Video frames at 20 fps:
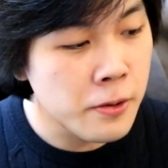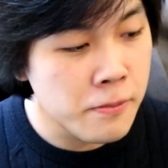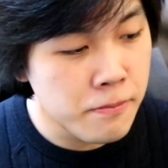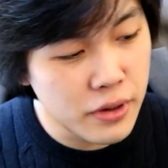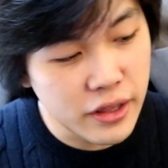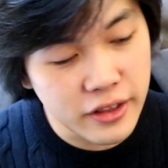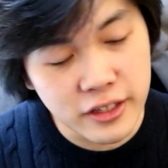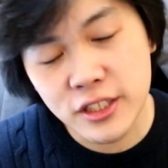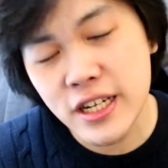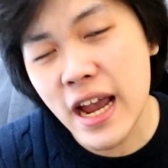
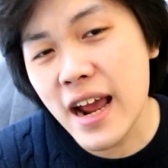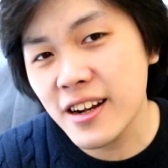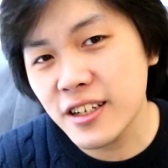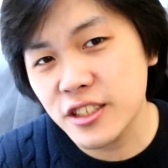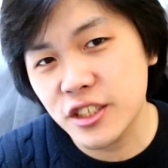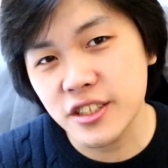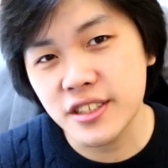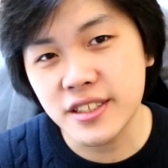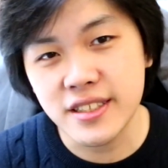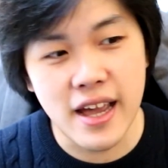But the
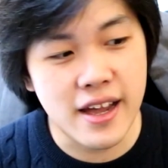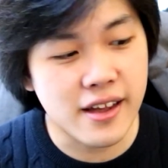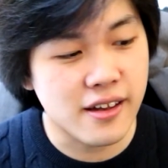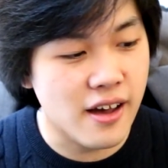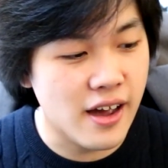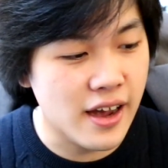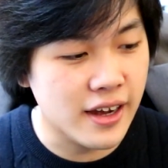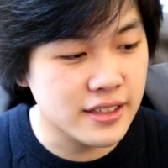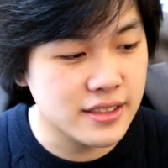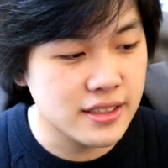challenger set,
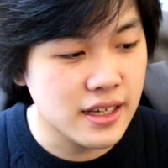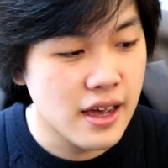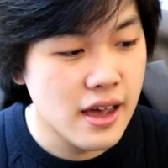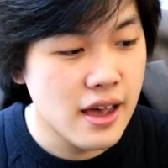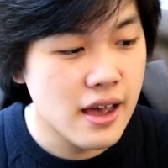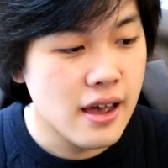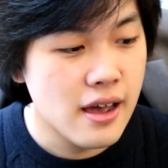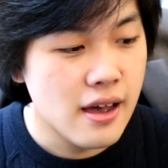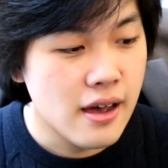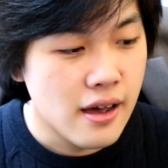guys,
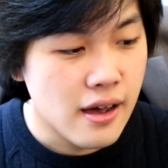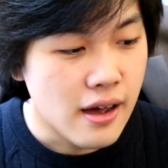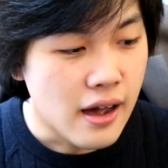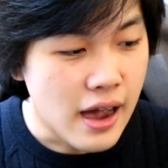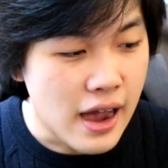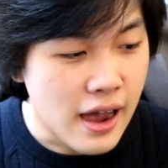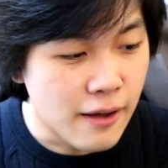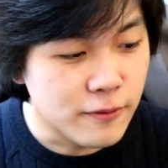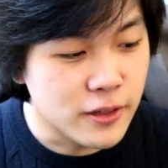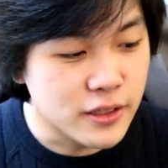
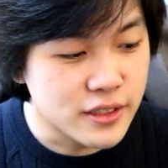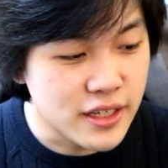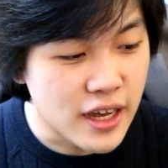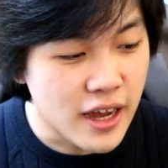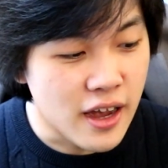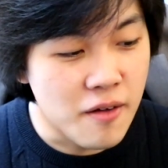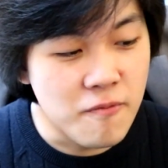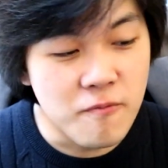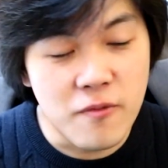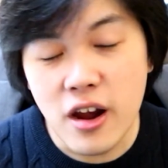I have to
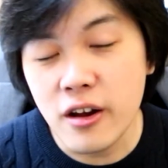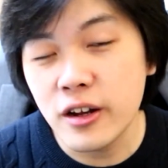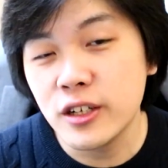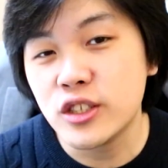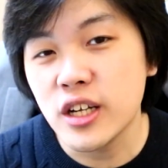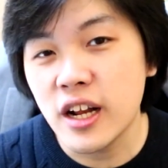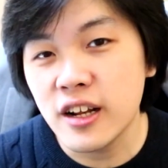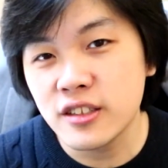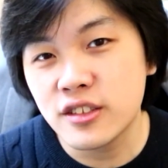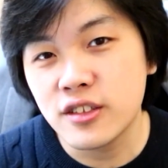say I'm very
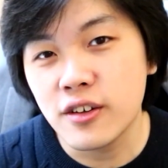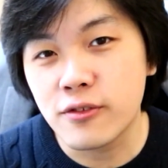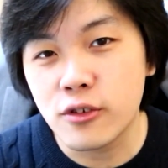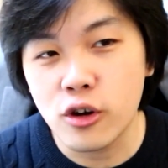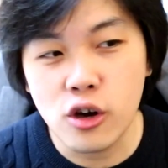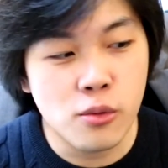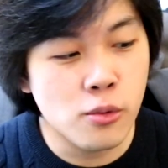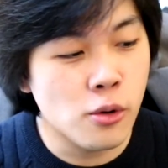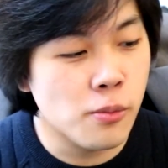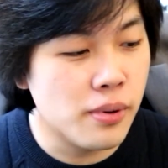jealous of
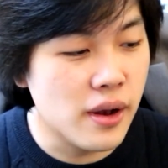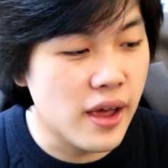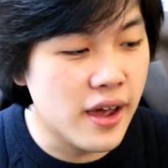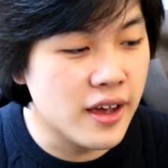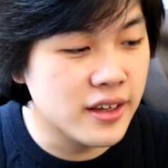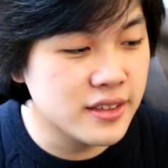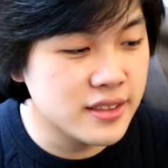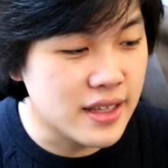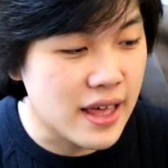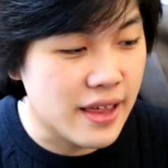global
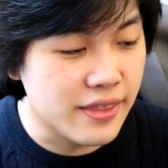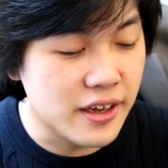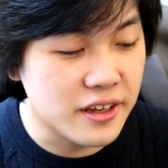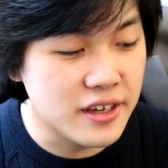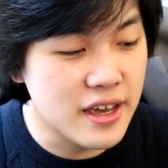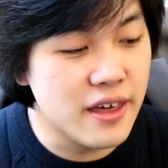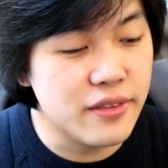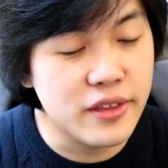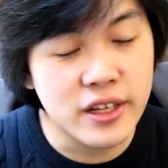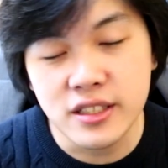players that they
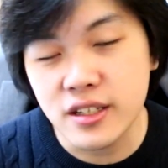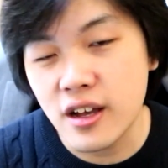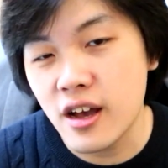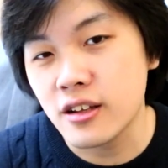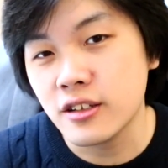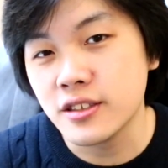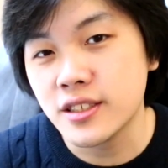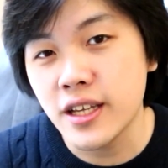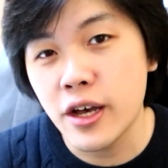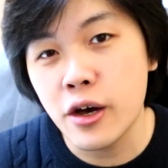get this
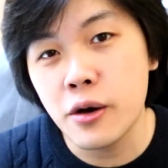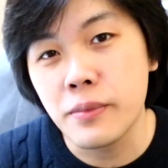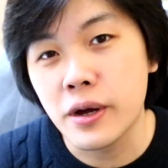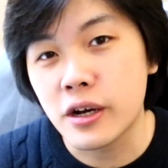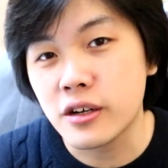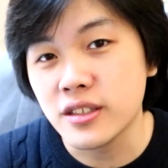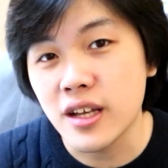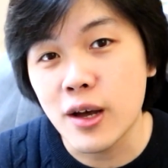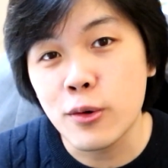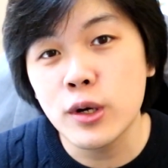kind of sale,
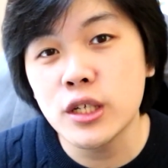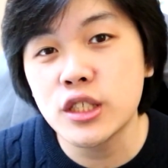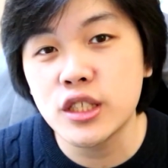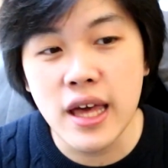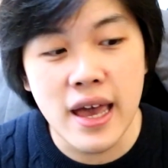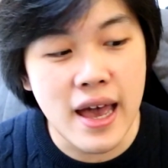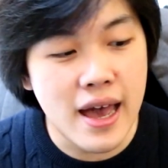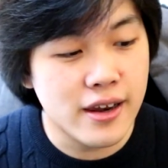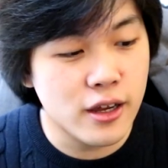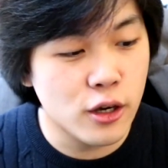because I wish
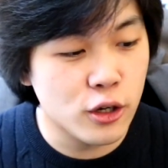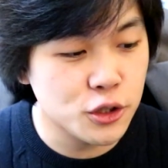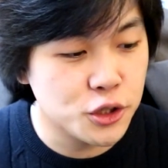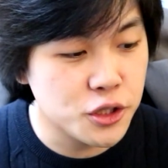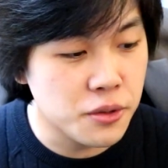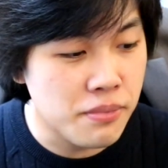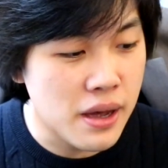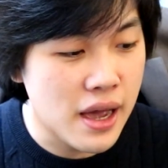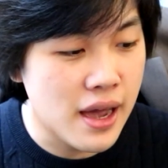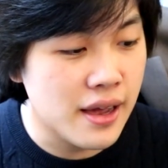they had it on
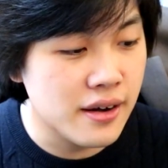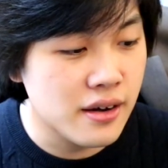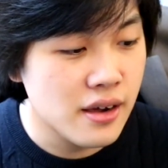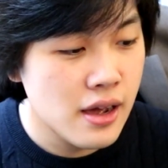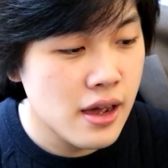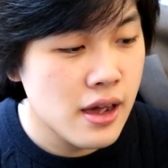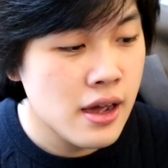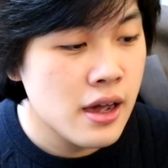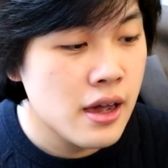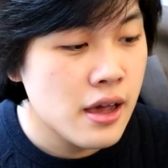Japan.
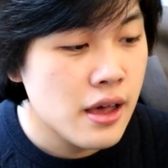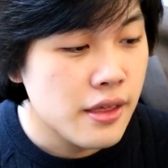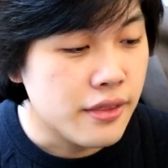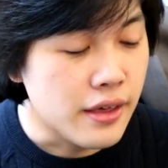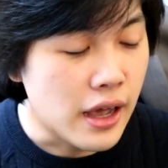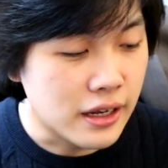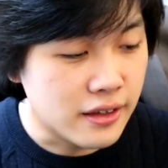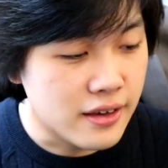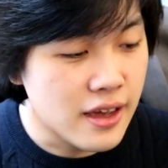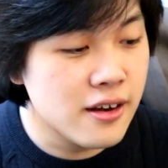
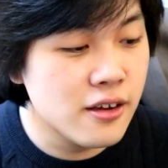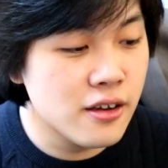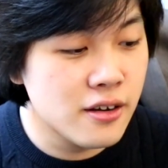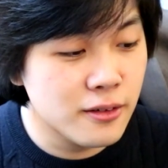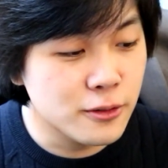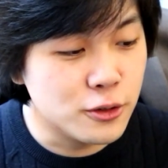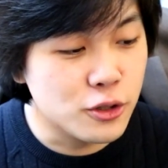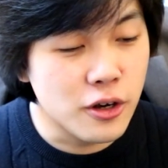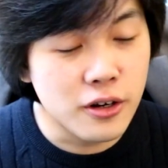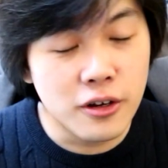They
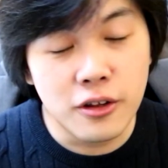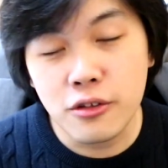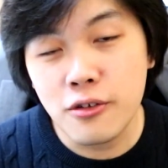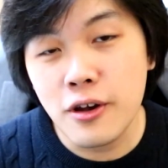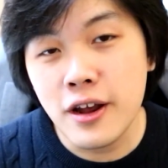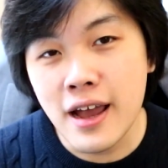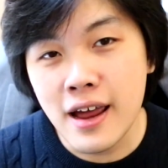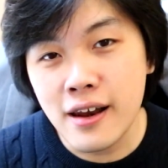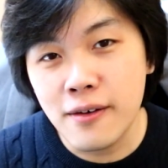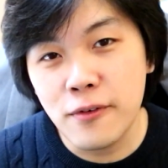didn't during the
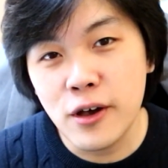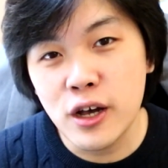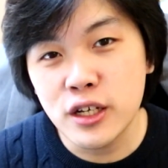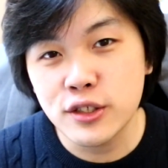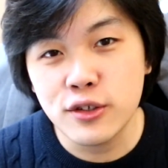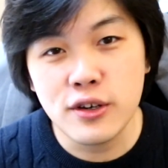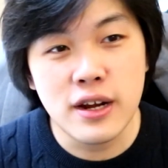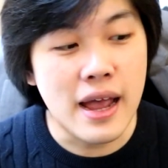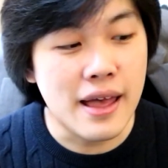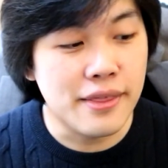3rd
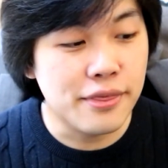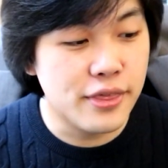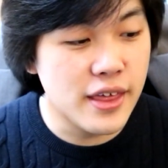anniversary, and